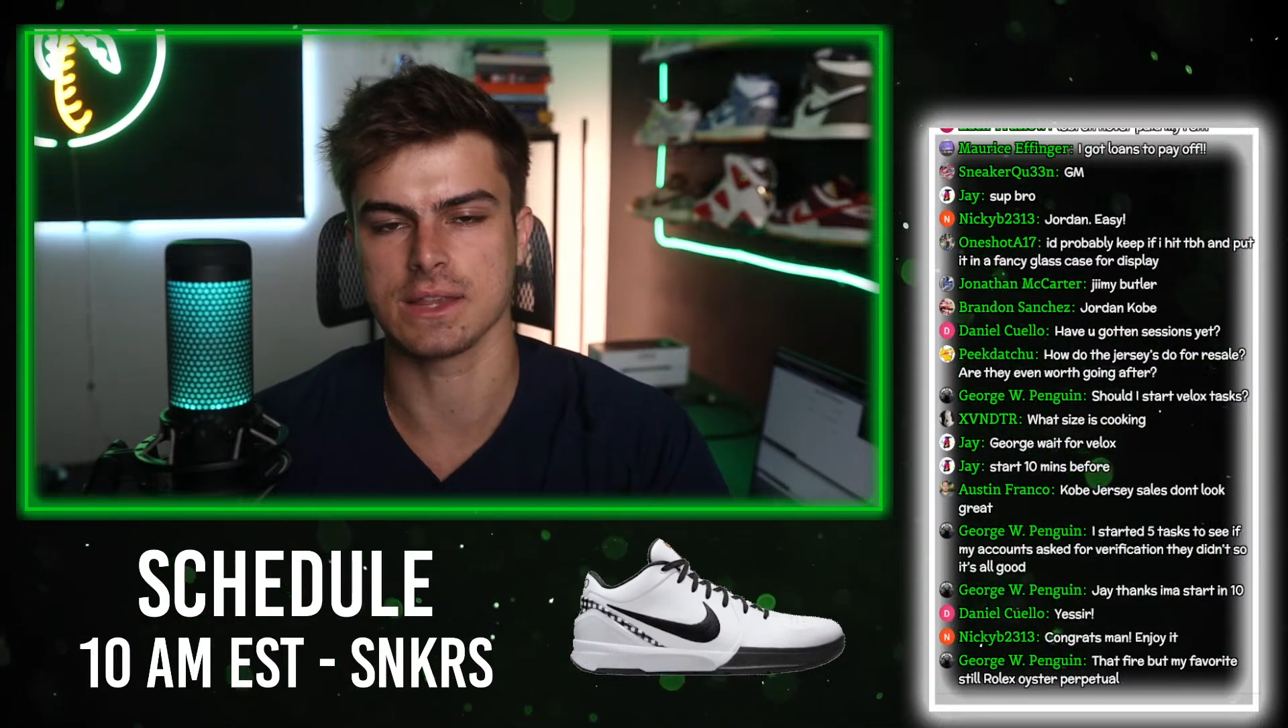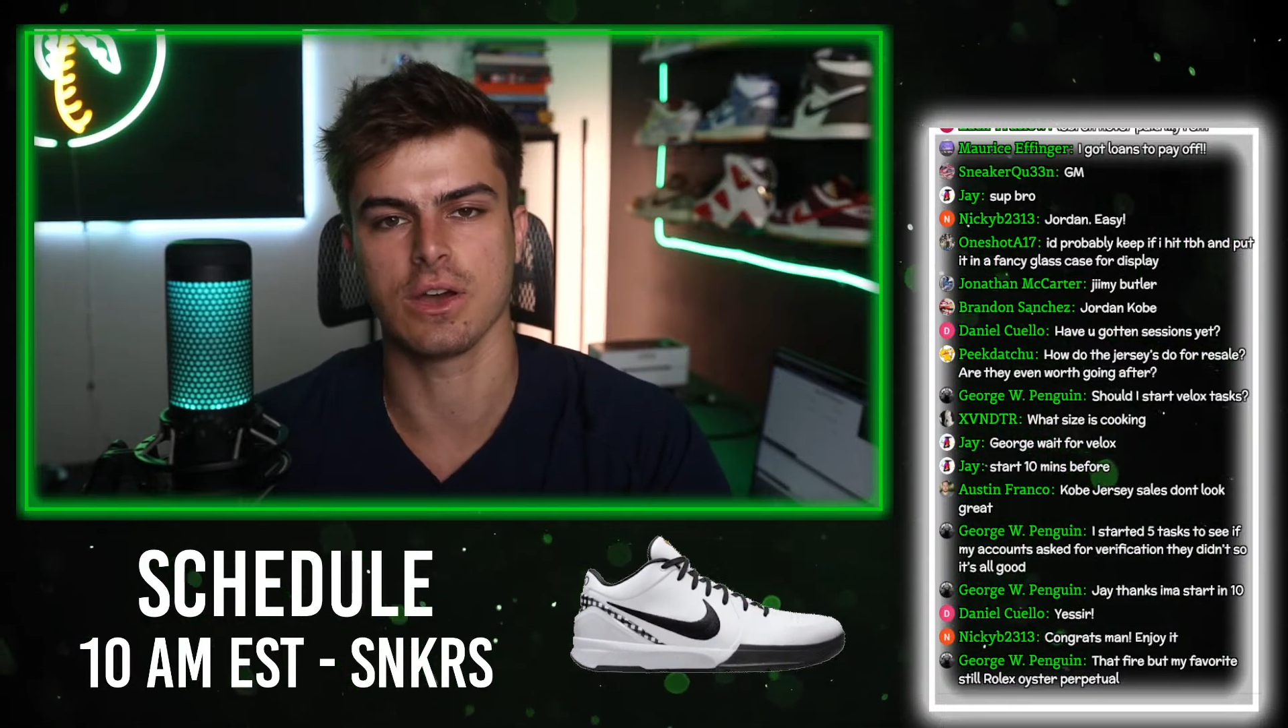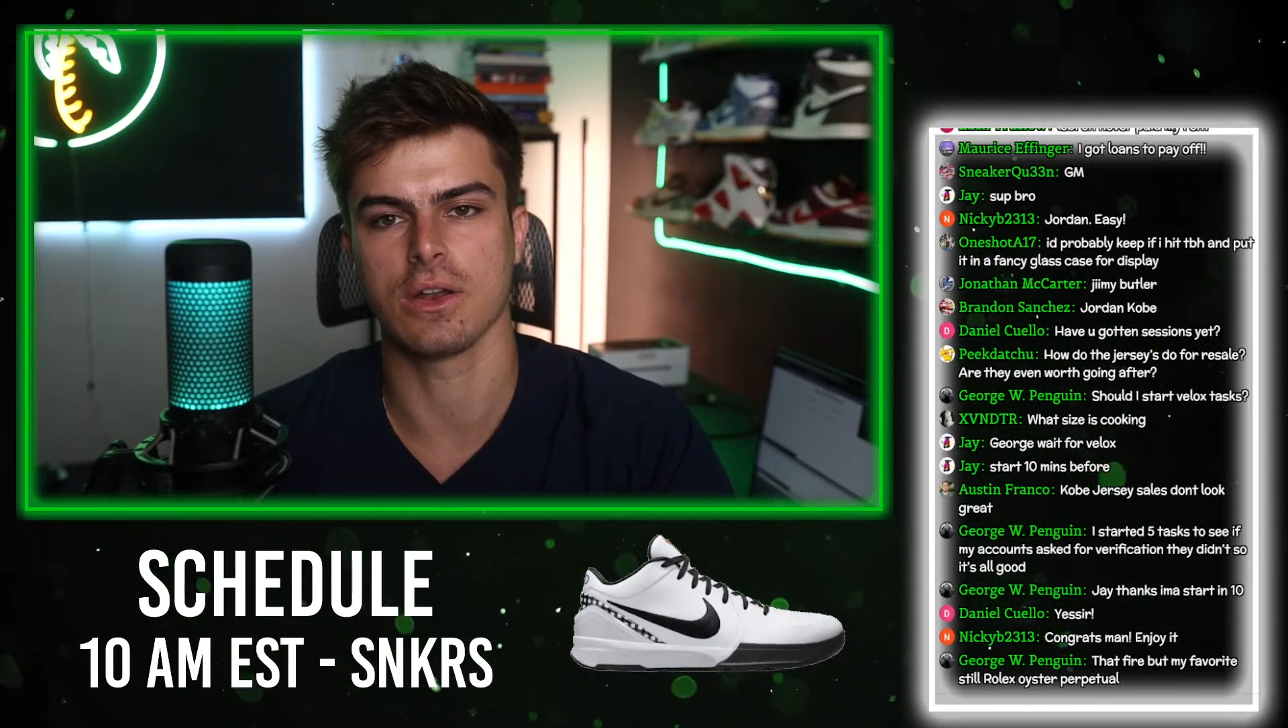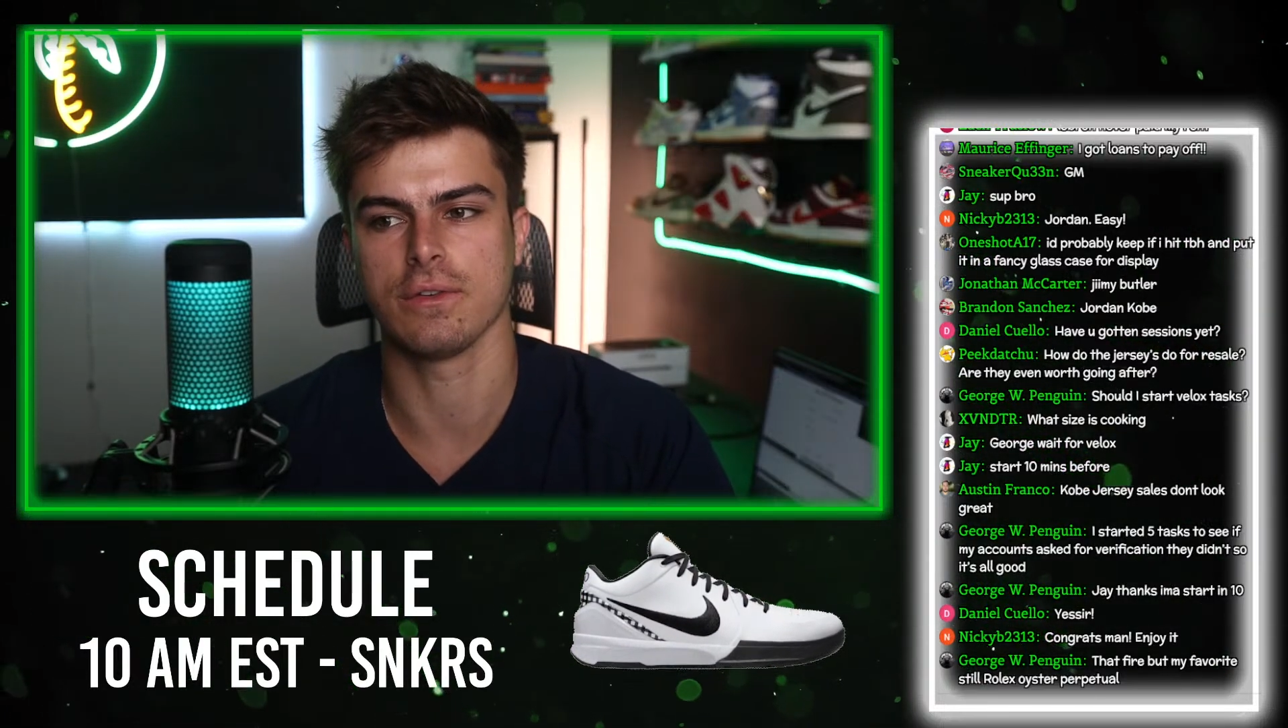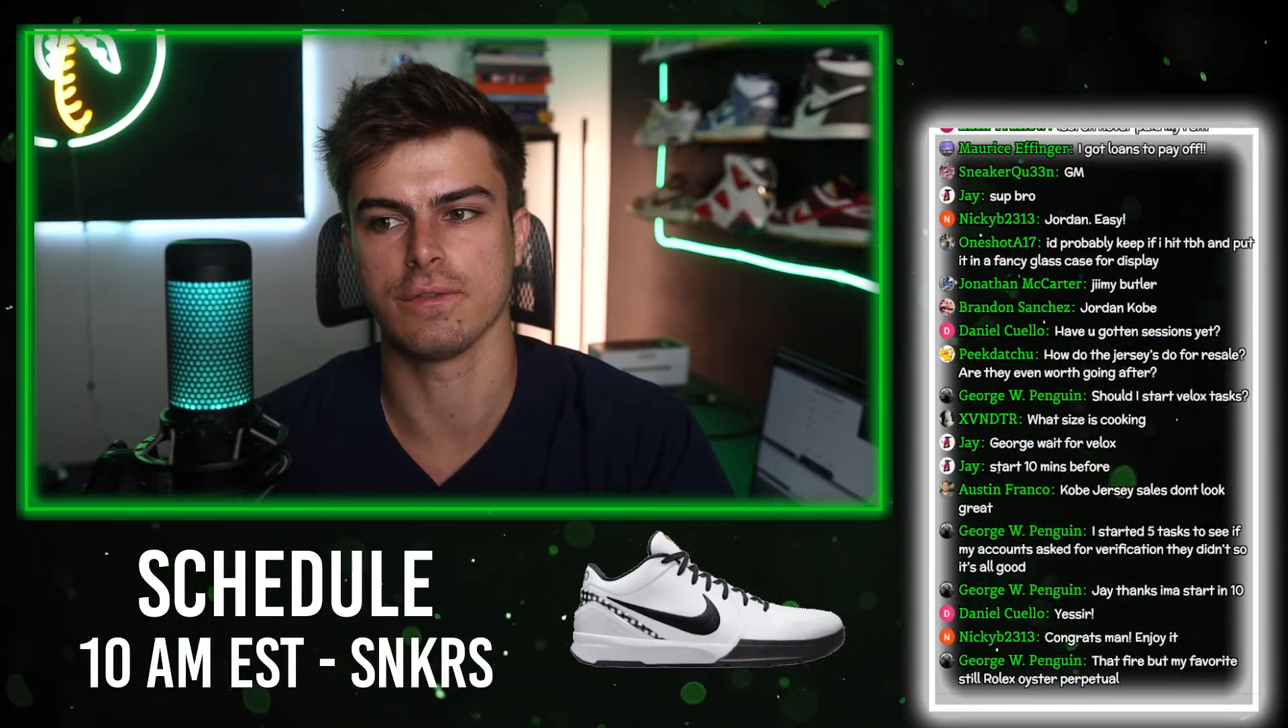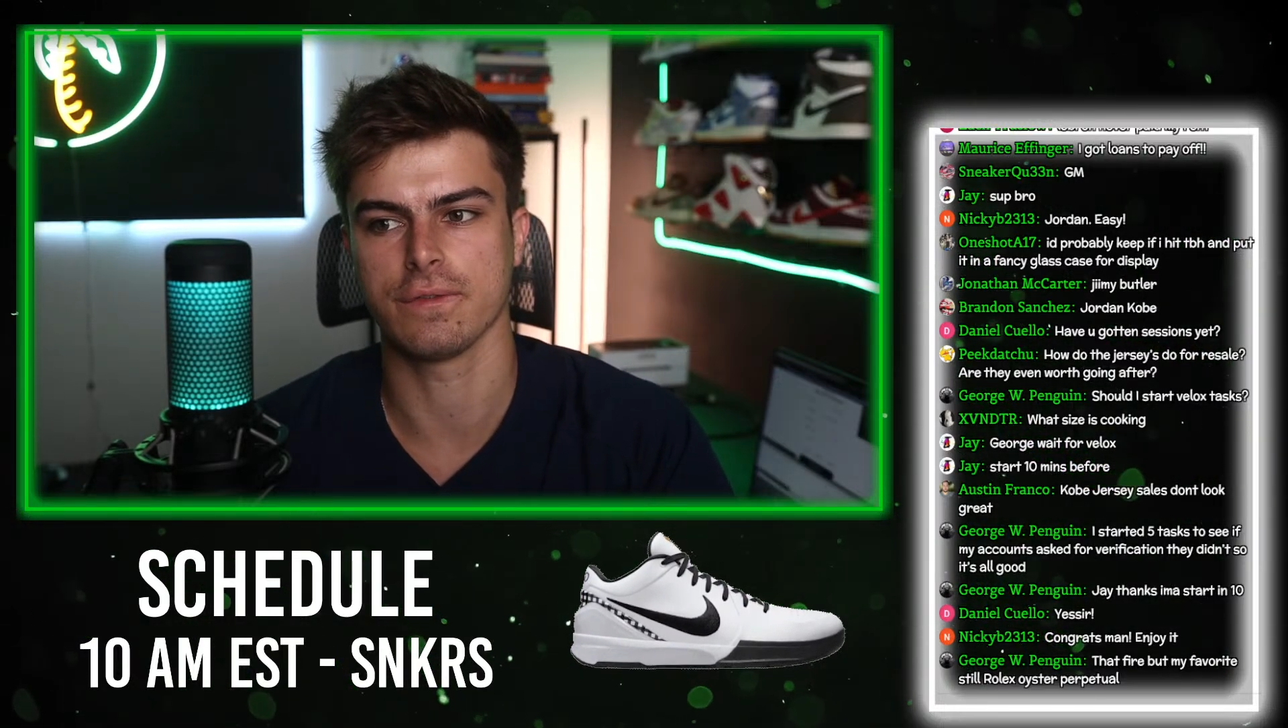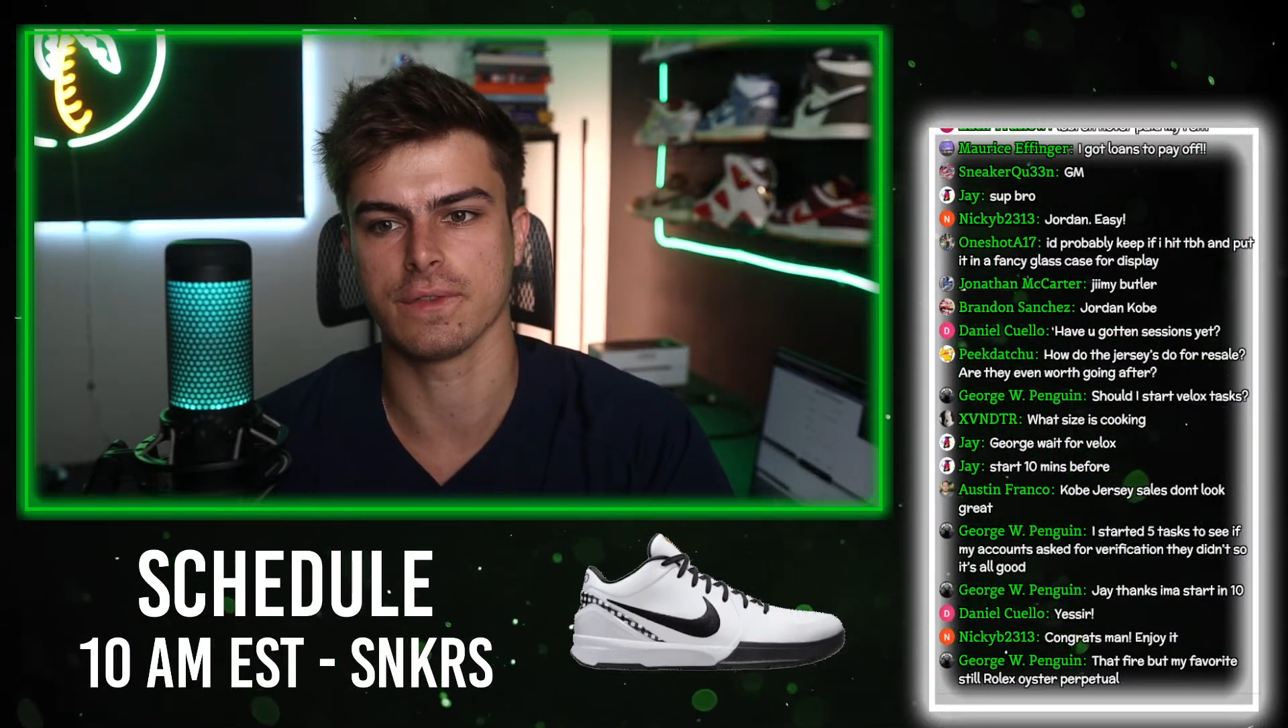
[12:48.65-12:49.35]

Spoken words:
ton of